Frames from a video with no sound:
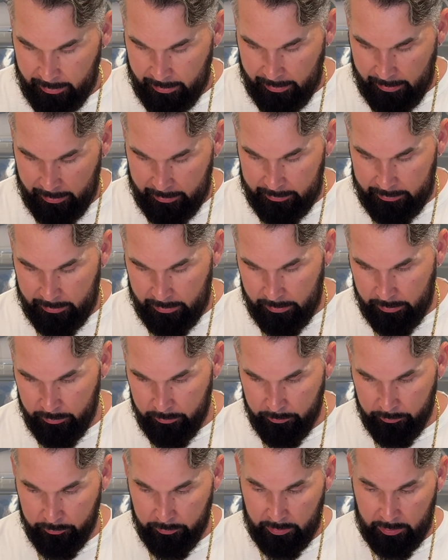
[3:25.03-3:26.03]
And the
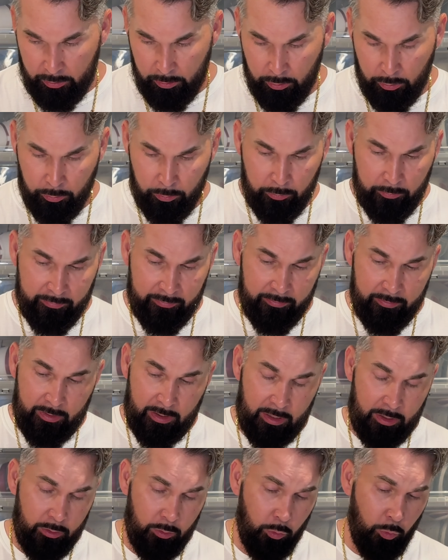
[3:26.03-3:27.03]
below
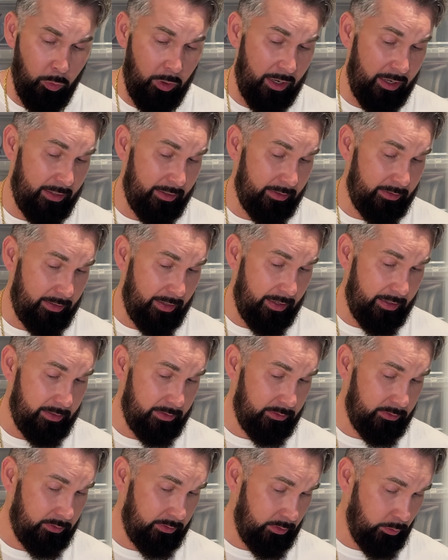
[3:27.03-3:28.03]
one that
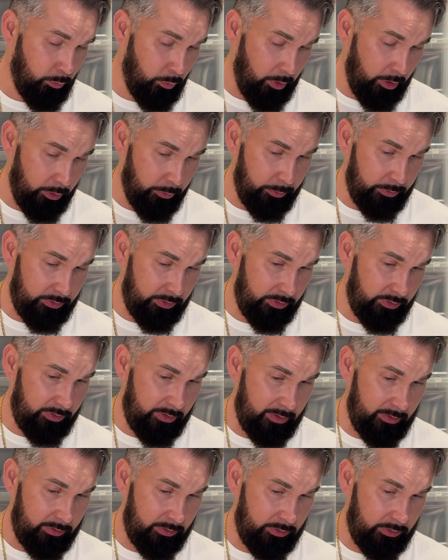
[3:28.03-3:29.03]
is water
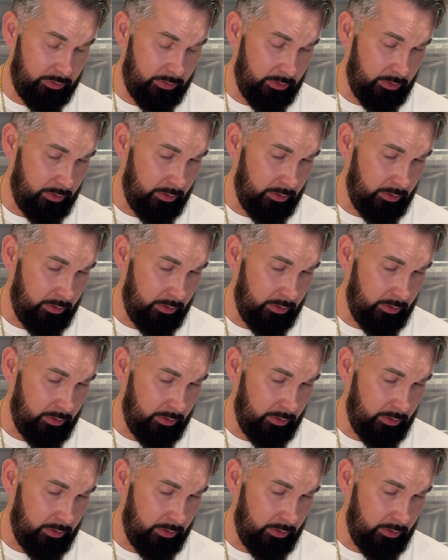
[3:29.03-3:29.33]
resistance,